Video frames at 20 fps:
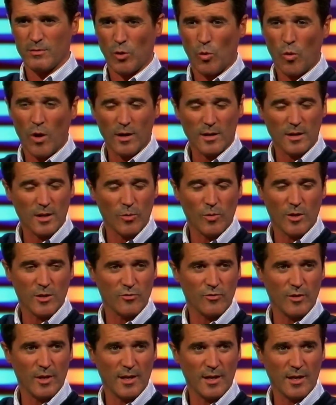the quality
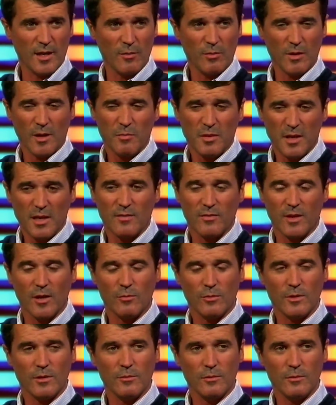wasn't really there, but I believe
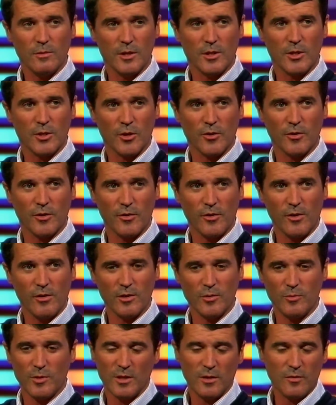that we, we could turn it
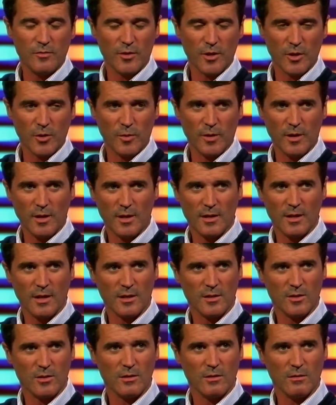around, and we did very quickly
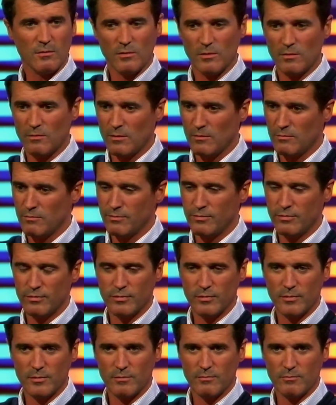thanks to you know
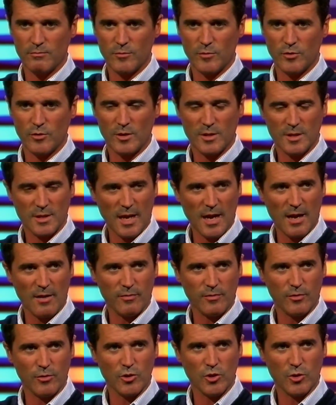good
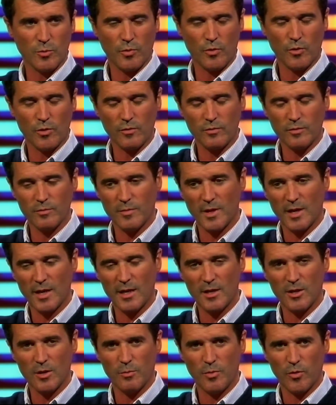staff, good support from
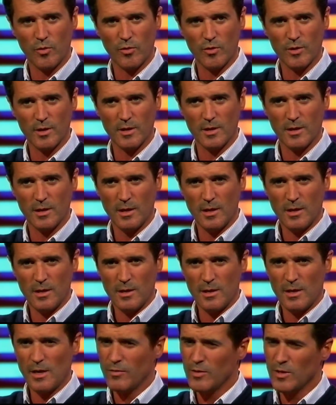Niall and the board, and
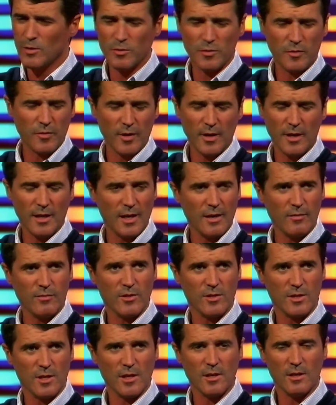everything was fine. I
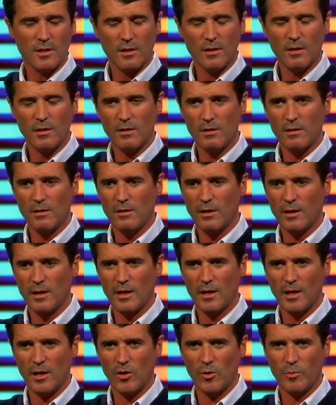have to say, and uh,
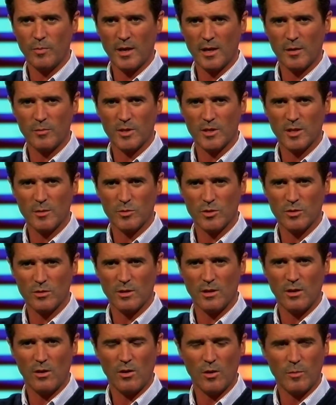again, I look back at my time
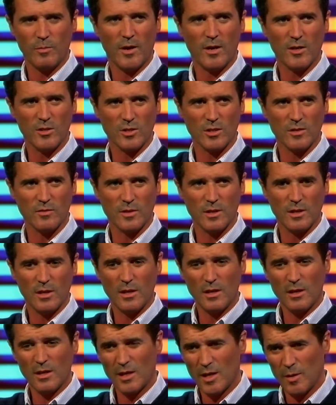Sunday, all positives,
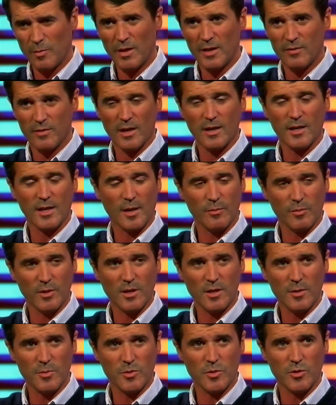and I believe that can
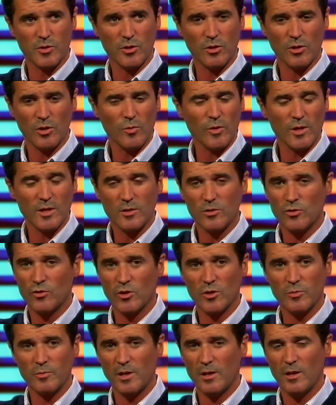happen in Ipswich. Mm-hmm. Otherwise,
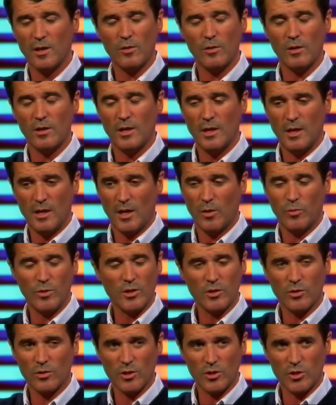trust me, I, I
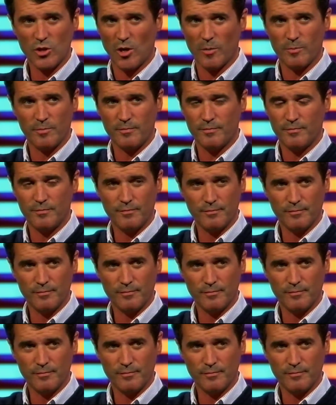wouldn't have took the job.